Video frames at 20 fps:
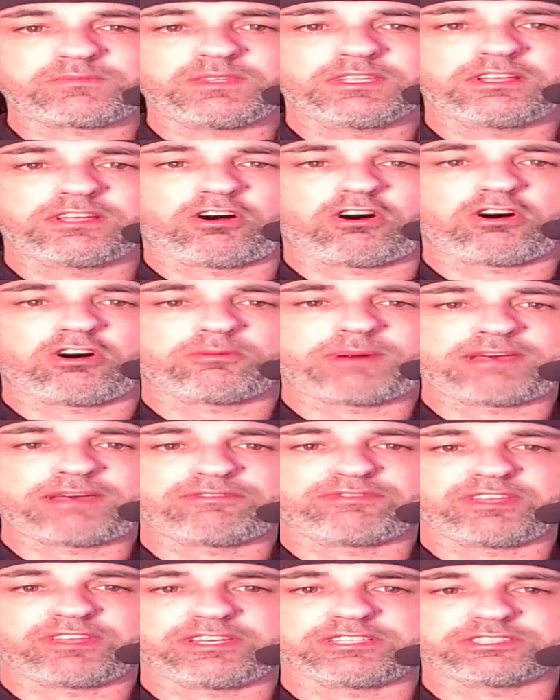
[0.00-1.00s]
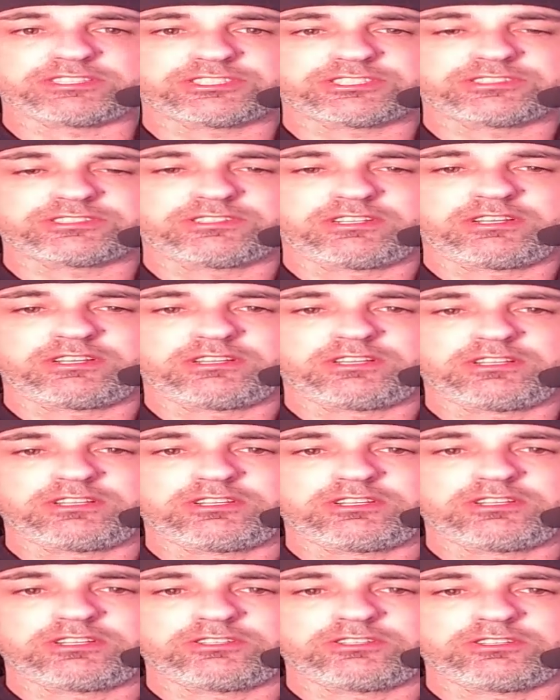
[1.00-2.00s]
all by finish.
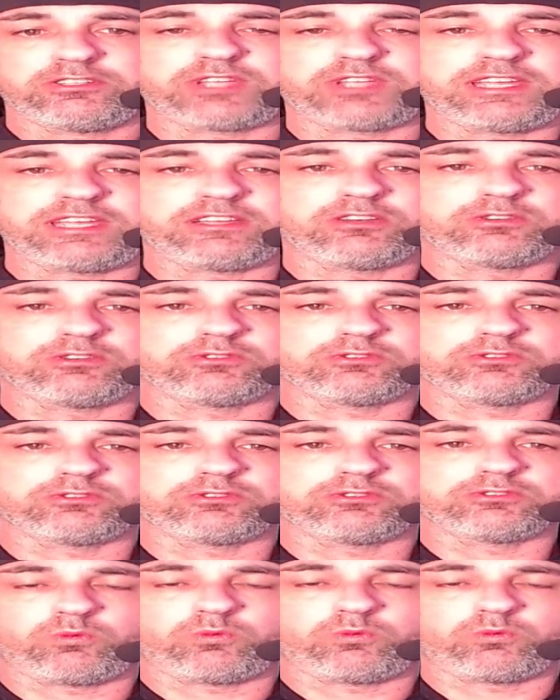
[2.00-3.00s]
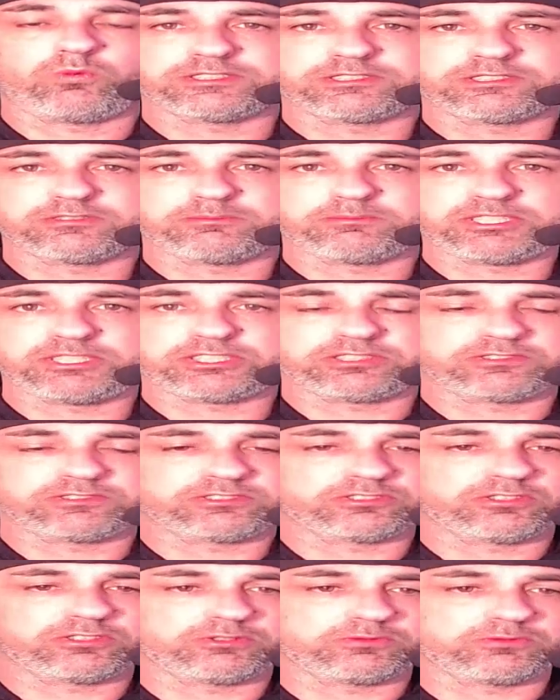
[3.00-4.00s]
2 KOs, 1 submission.
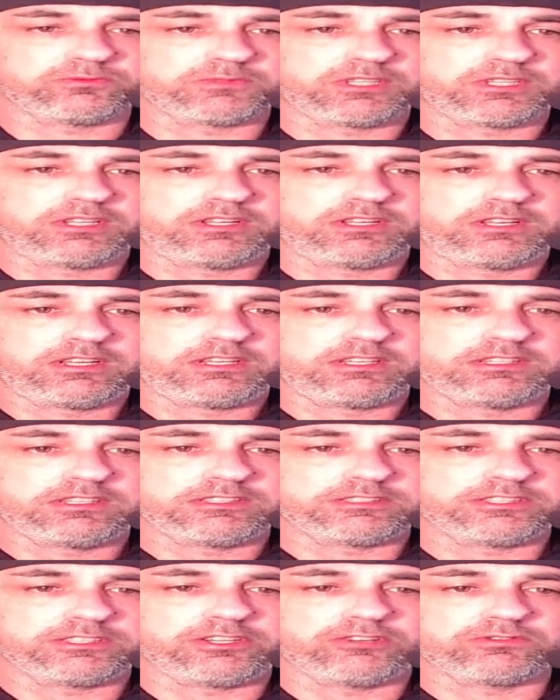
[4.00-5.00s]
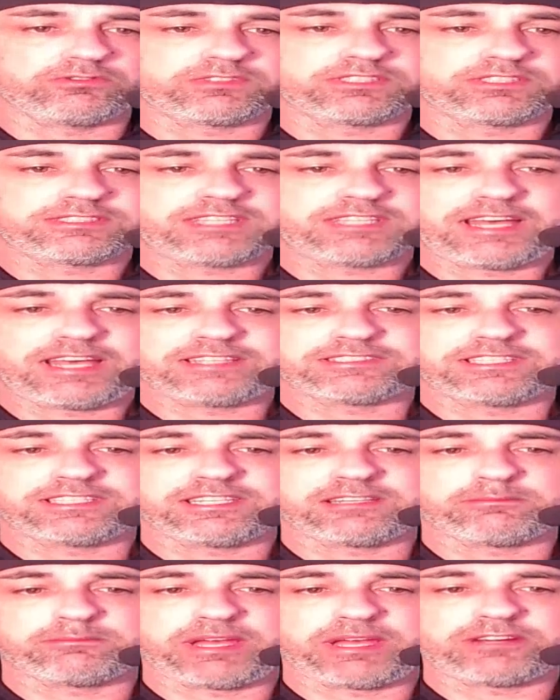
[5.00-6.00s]
So, you know, this guy is
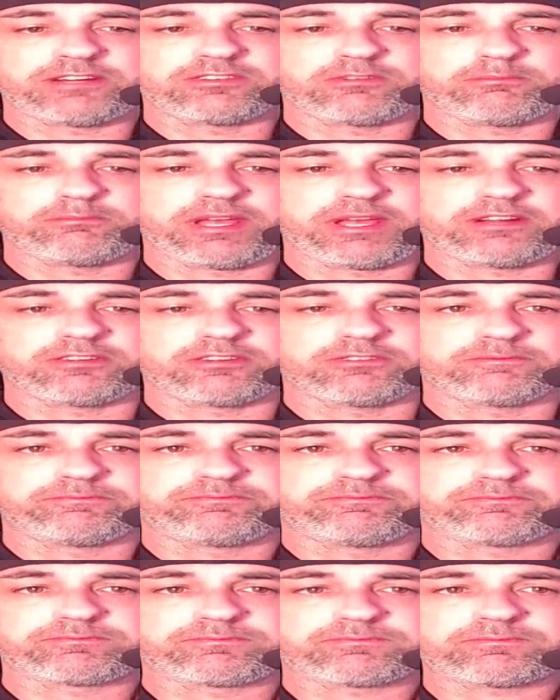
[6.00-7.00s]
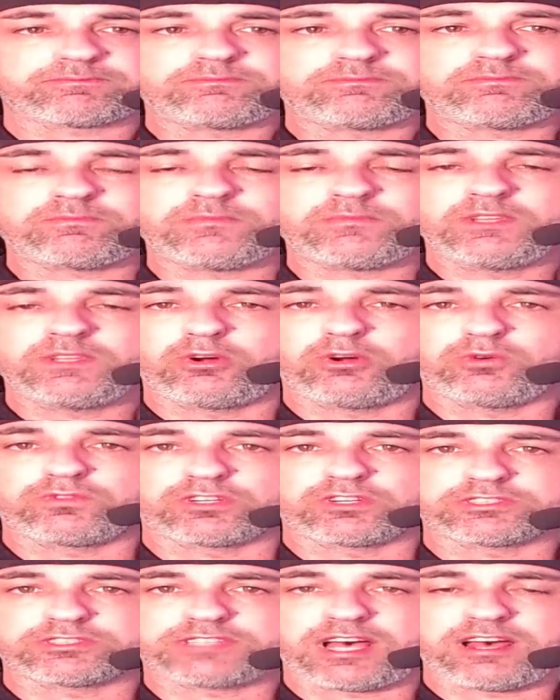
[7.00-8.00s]
getting better and better
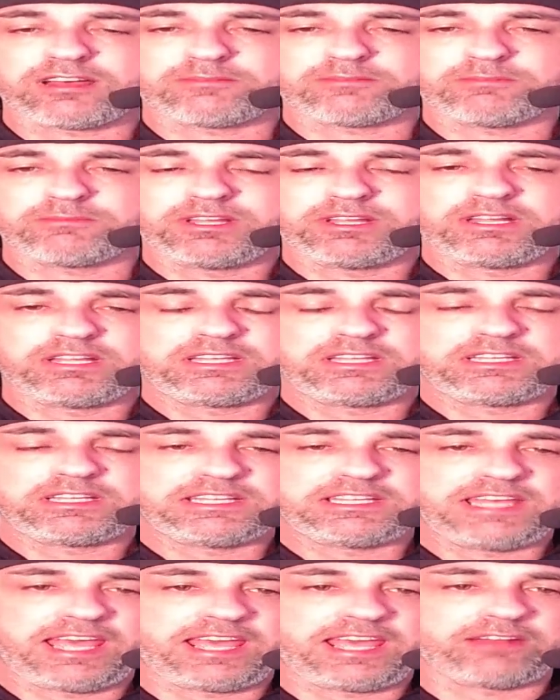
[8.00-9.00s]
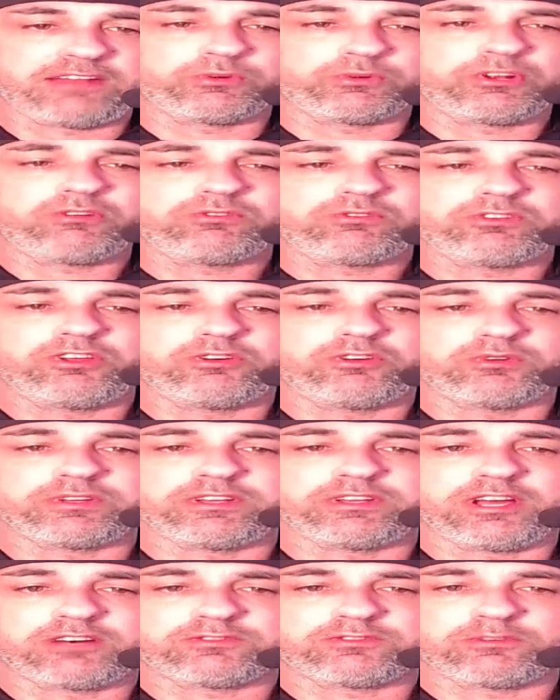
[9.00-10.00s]
over time. And we don't know
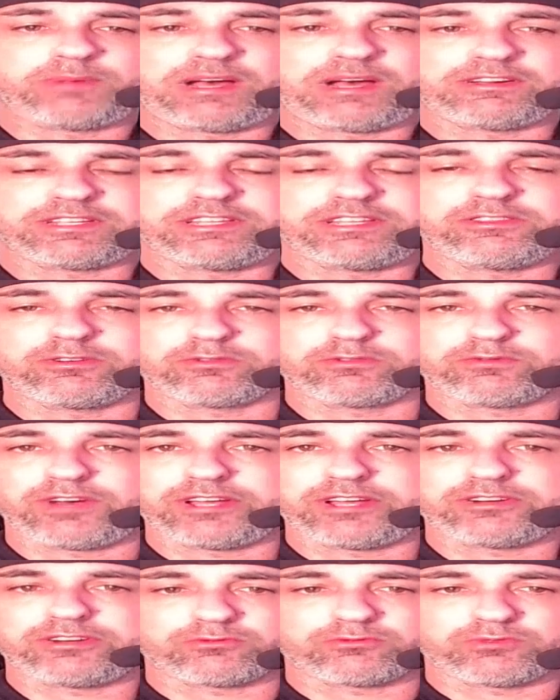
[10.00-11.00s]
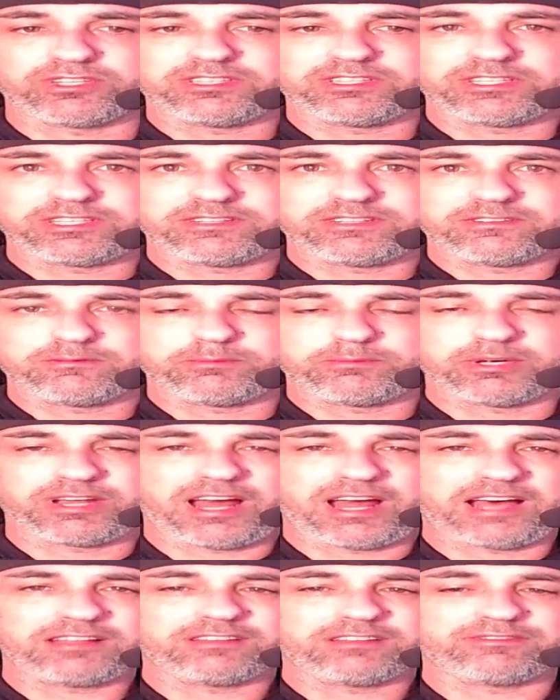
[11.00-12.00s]
enough about either fighter, really. But
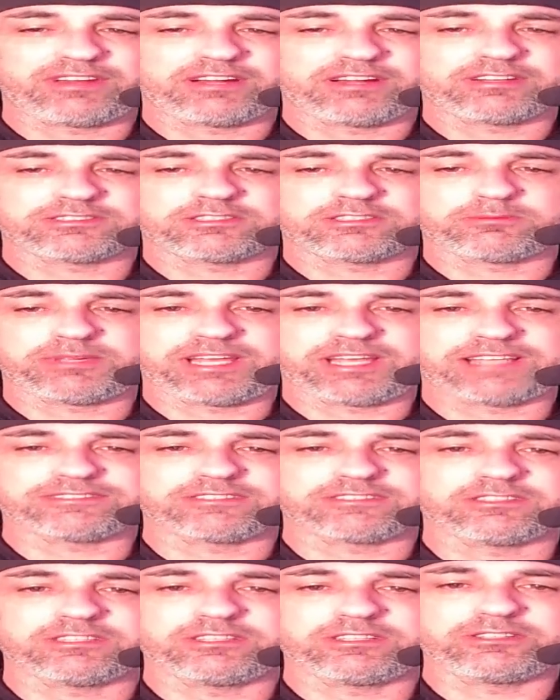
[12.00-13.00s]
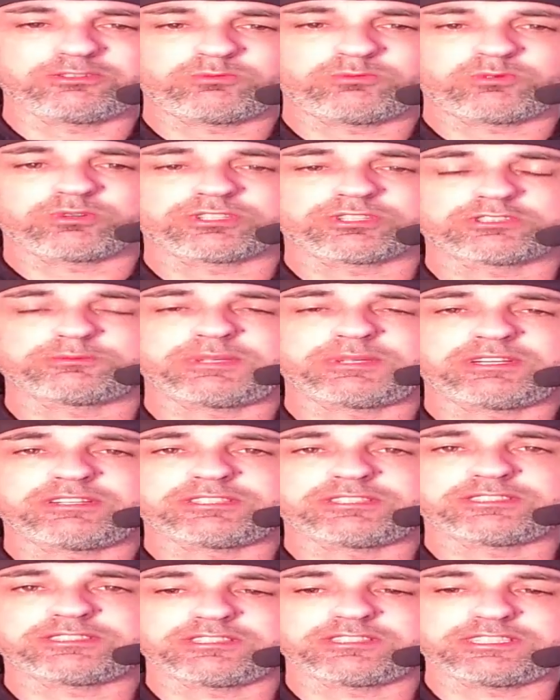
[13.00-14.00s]
Oliveira, to me, has a little more
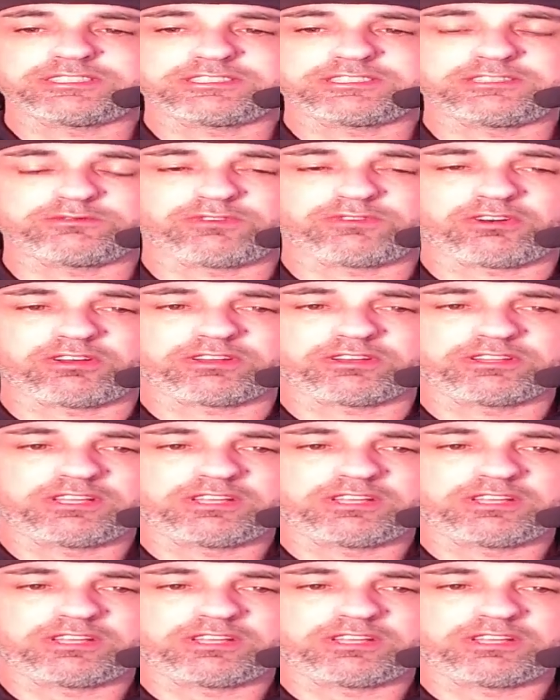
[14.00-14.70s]
experience. At least he fought